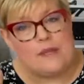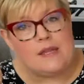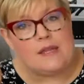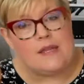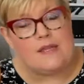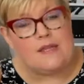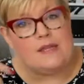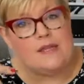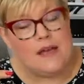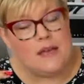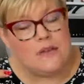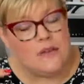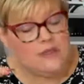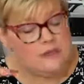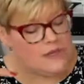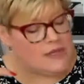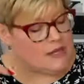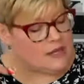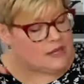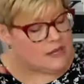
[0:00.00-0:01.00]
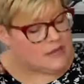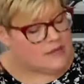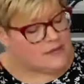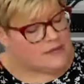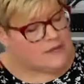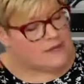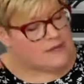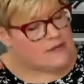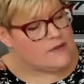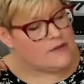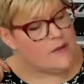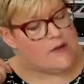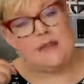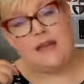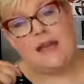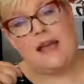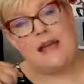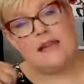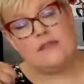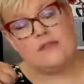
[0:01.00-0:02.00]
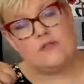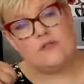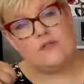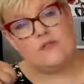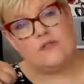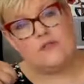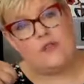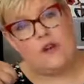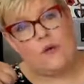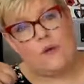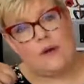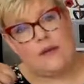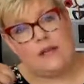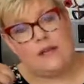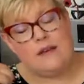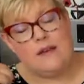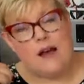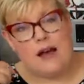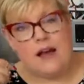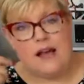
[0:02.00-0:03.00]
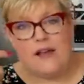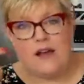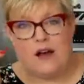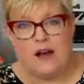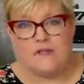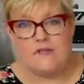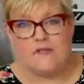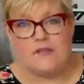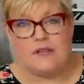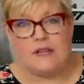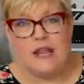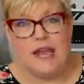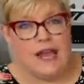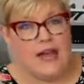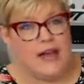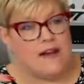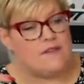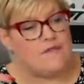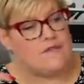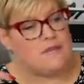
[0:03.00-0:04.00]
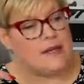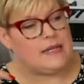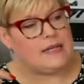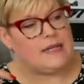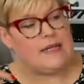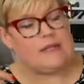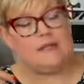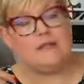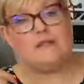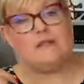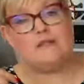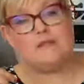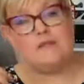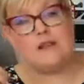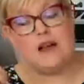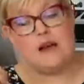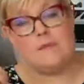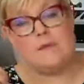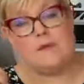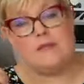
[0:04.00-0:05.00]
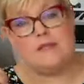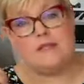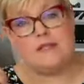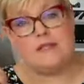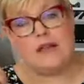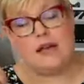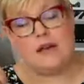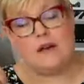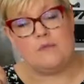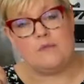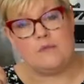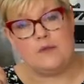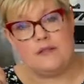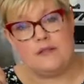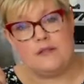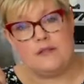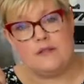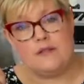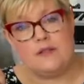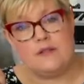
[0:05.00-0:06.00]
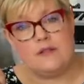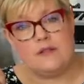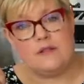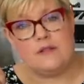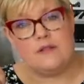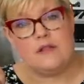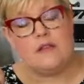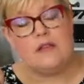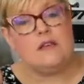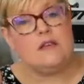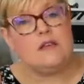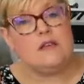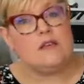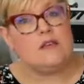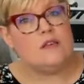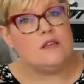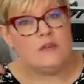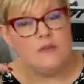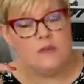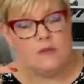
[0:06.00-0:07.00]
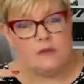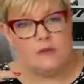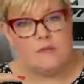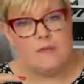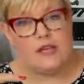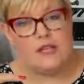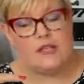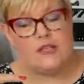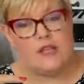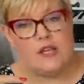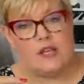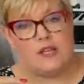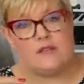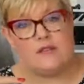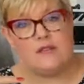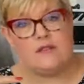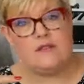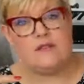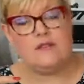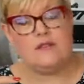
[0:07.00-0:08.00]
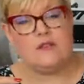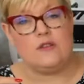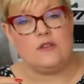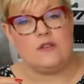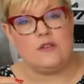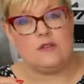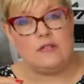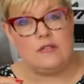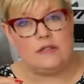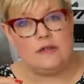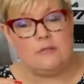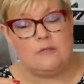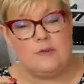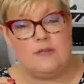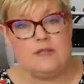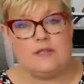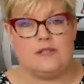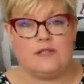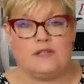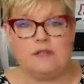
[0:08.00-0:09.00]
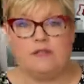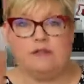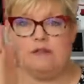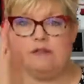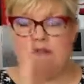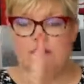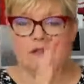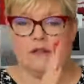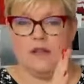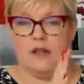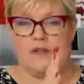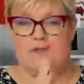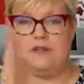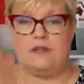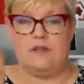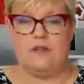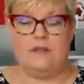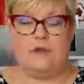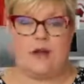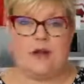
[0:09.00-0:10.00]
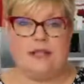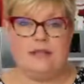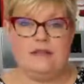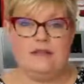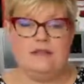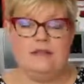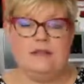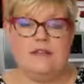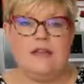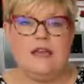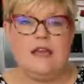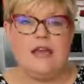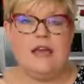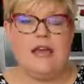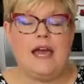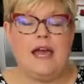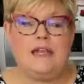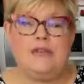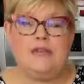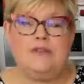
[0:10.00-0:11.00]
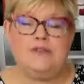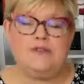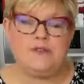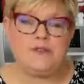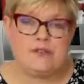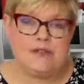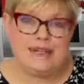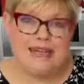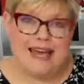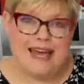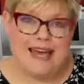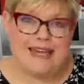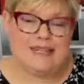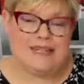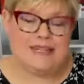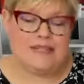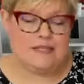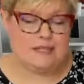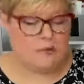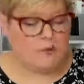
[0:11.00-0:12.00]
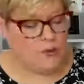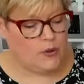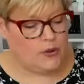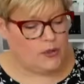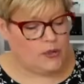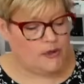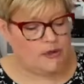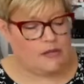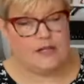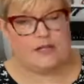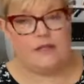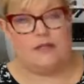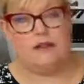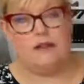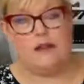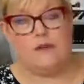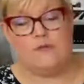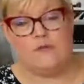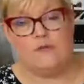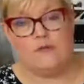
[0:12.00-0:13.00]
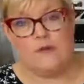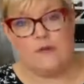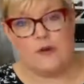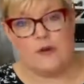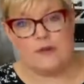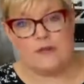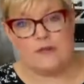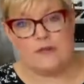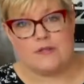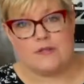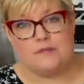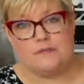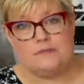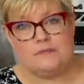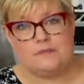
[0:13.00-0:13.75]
The other thing is as you're sewing, I often have my needle stop in the down position. You can make changes to your needle position left and right, and you do not need to put your needle up first,